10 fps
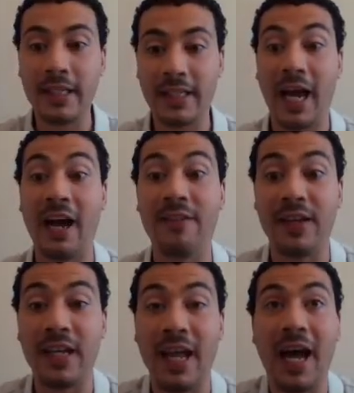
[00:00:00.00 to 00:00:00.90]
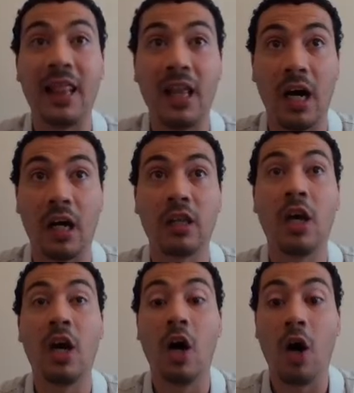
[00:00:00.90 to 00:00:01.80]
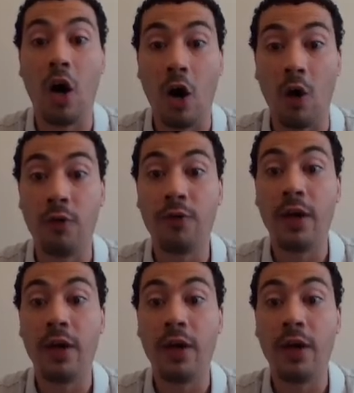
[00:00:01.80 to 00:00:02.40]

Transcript: is having a lot of